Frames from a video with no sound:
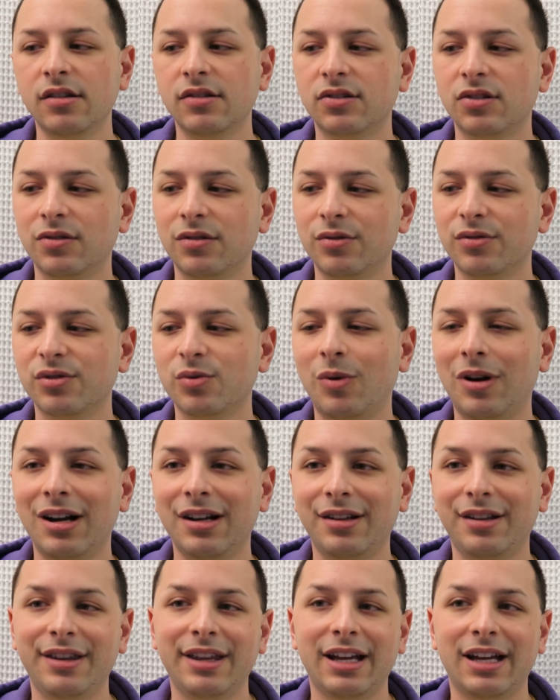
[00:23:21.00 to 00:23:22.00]
So there's a
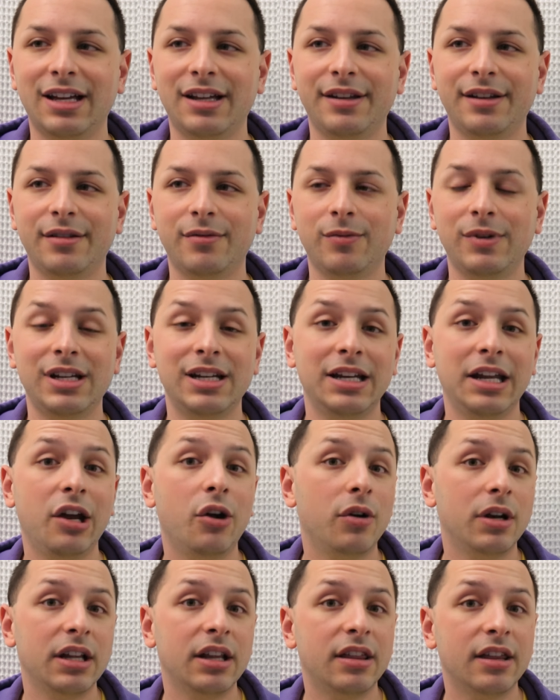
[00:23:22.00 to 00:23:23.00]
while that we didn't
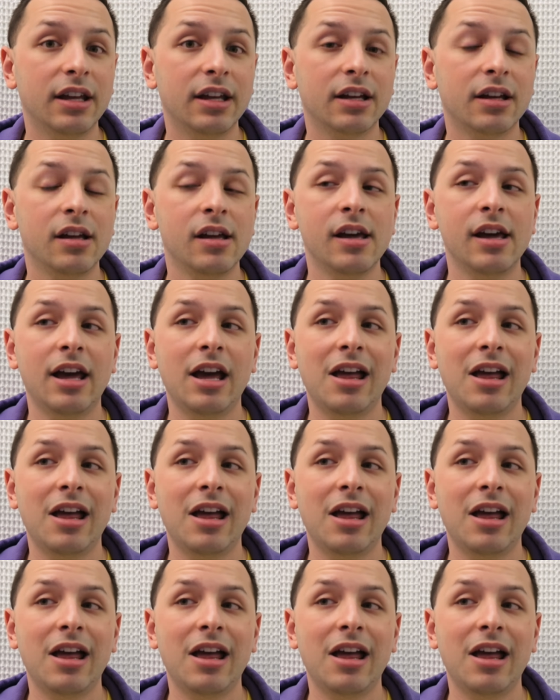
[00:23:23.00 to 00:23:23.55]
hear anything.